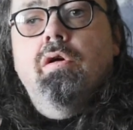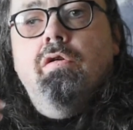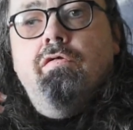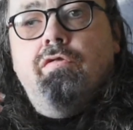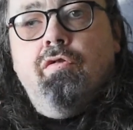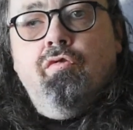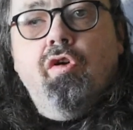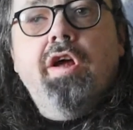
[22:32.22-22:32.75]

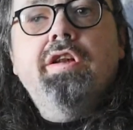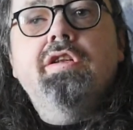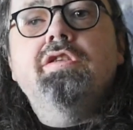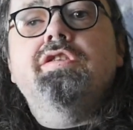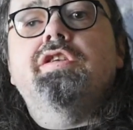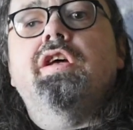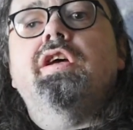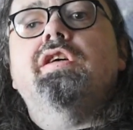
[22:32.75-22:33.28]

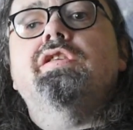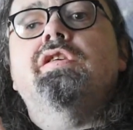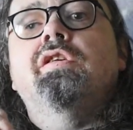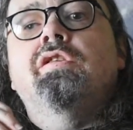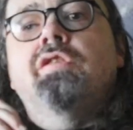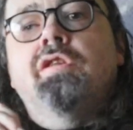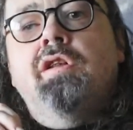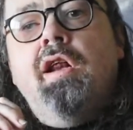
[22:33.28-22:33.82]
Forensics
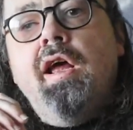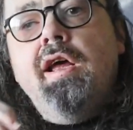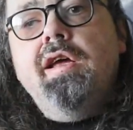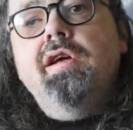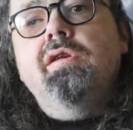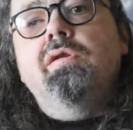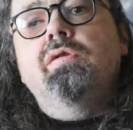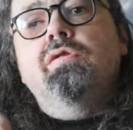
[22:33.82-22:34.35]
had
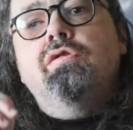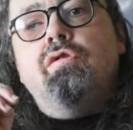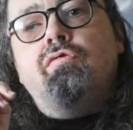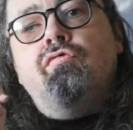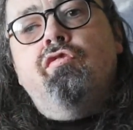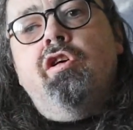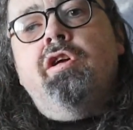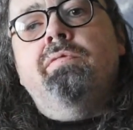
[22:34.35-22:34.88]
nailed
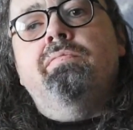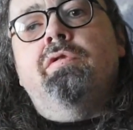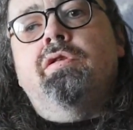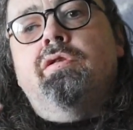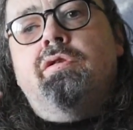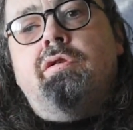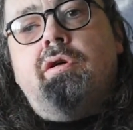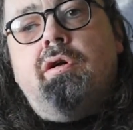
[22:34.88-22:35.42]

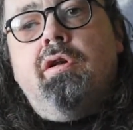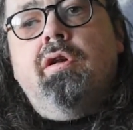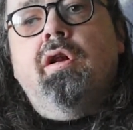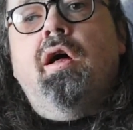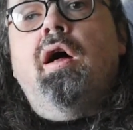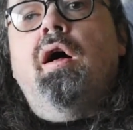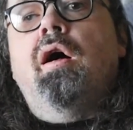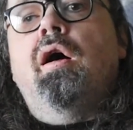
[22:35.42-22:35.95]
Raymond
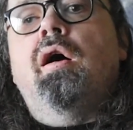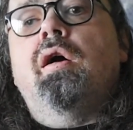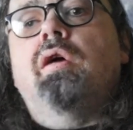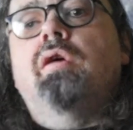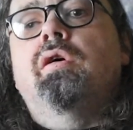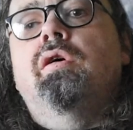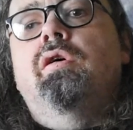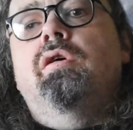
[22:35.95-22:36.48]

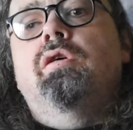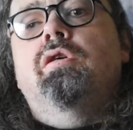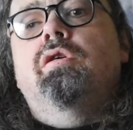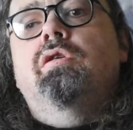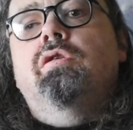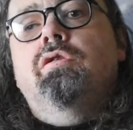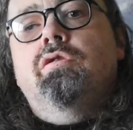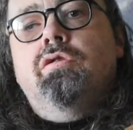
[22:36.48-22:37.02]
Clark
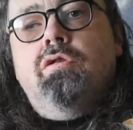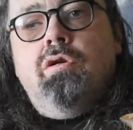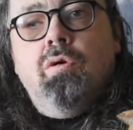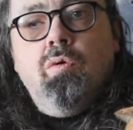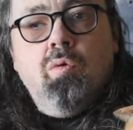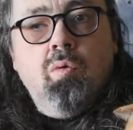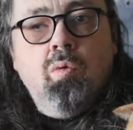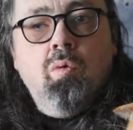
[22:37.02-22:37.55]

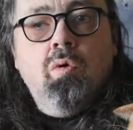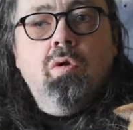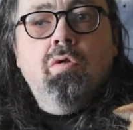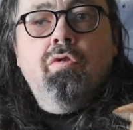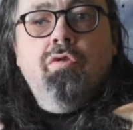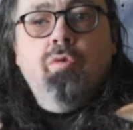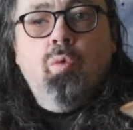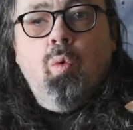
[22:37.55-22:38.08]
to
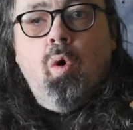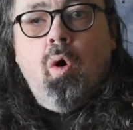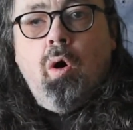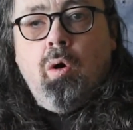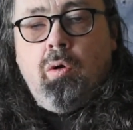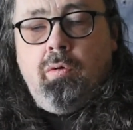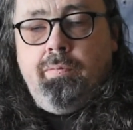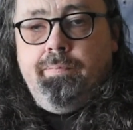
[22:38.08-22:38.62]
the
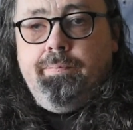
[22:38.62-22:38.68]
wall.